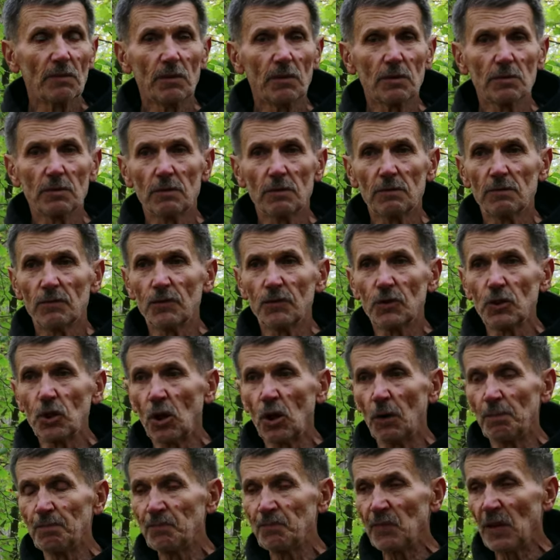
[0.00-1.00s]

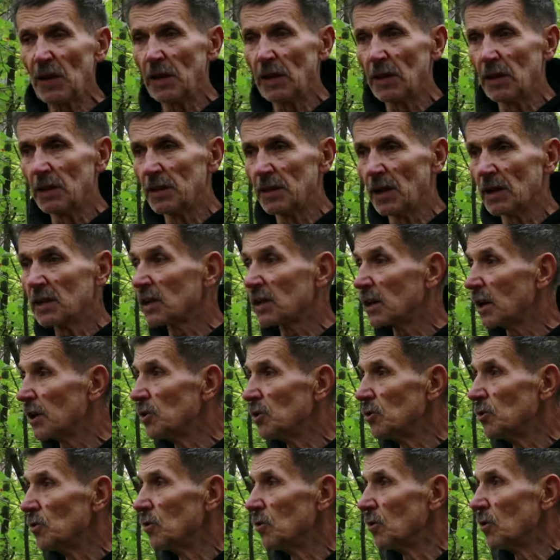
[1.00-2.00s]
It is on the edge eh,
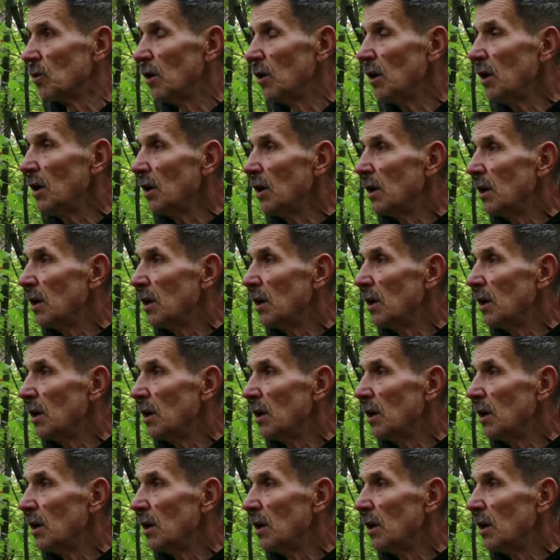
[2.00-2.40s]
of a great